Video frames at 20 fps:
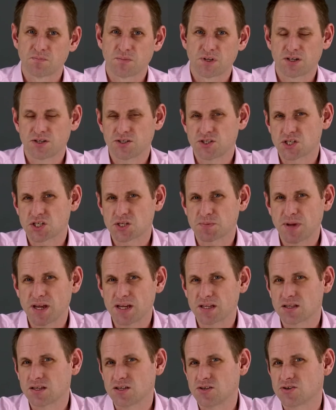And I
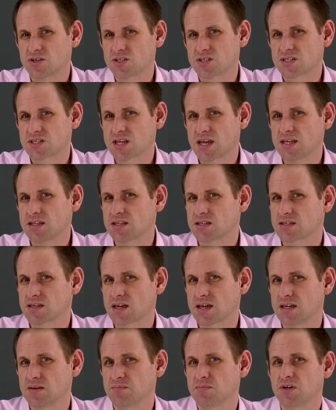suspect that you could say the
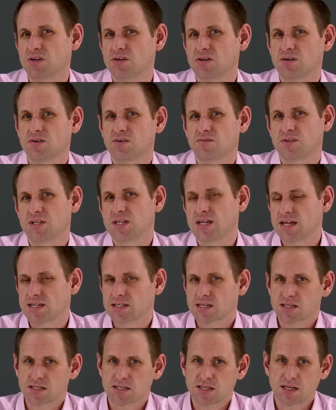same of the
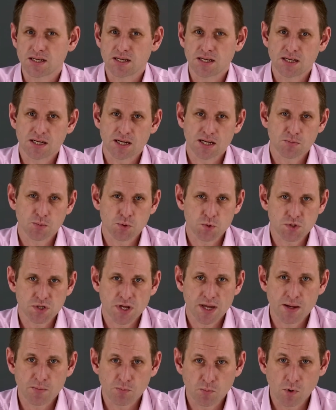SSD in Apple's
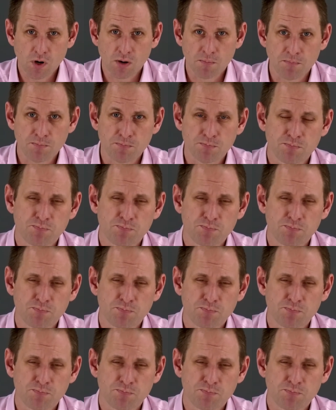M1.